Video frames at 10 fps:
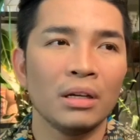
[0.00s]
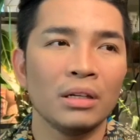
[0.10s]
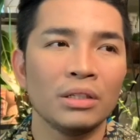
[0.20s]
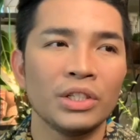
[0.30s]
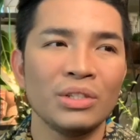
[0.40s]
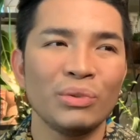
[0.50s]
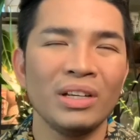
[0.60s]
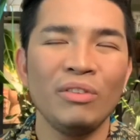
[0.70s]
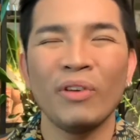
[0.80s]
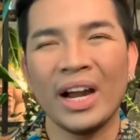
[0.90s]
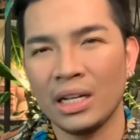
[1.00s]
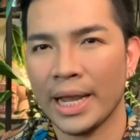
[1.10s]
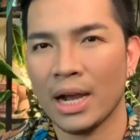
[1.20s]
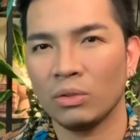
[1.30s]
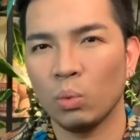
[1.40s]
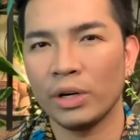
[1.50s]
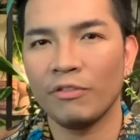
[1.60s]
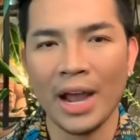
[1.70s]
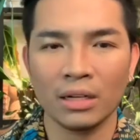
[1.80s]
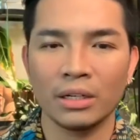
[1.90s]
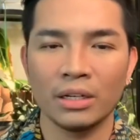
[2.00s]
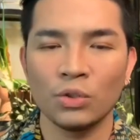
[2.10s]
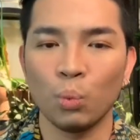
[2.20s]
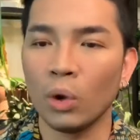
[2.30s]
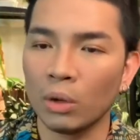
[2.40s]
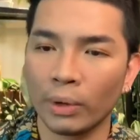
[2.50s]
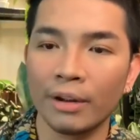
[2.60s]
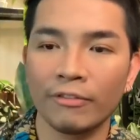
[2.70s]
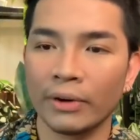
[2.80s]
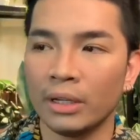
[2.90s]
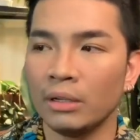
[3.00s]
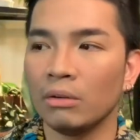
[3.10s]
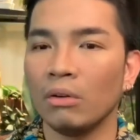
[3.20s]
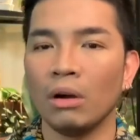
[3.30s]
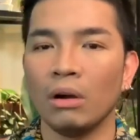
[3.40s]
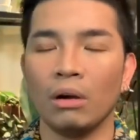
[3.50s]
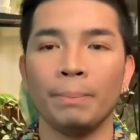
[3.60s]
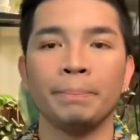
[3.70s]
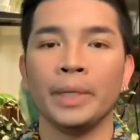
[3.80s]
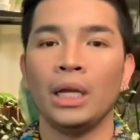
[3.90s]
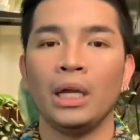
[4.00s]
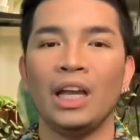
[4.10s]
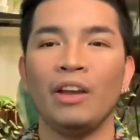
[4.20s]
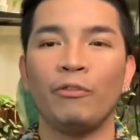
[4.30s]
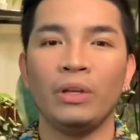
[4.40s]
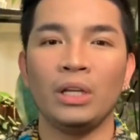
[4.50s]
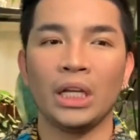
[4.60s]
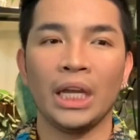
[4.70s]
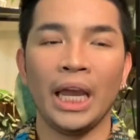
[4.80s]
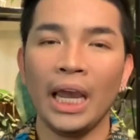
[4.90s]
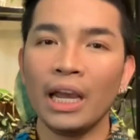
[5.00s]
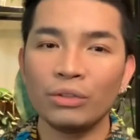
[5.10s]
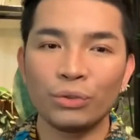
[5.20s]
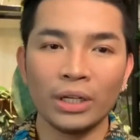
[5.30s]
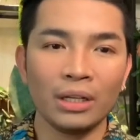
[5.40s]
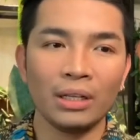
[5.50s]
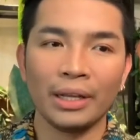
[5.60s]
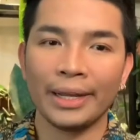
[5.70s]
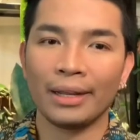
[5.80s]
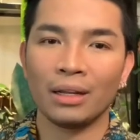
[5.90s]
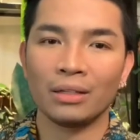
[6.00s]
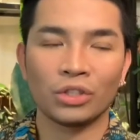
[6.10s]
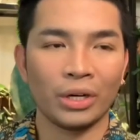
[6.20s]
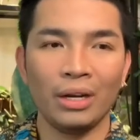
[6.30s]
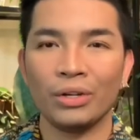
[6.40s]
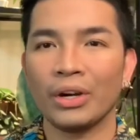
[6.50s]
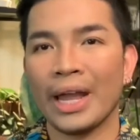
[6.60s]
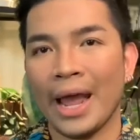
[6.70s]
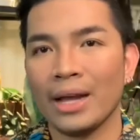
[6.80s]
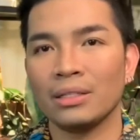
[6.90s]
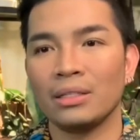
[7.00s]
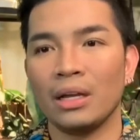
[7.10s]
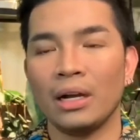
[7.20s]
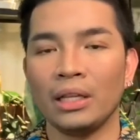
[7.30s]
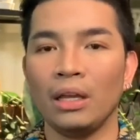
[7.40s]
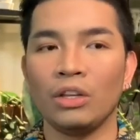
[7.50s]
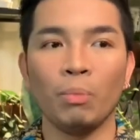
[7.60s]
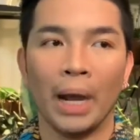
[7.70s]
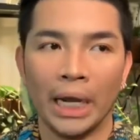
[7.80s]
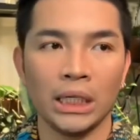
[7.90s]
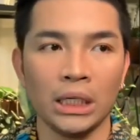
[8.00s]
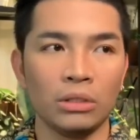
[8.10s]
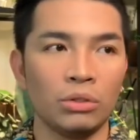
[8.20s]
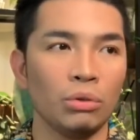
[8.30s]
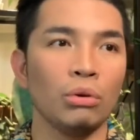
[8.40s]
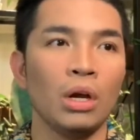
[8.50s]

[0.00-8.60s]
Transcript: just really finding out what factors will work for you. If you can't really like train your cats, then I think you might need to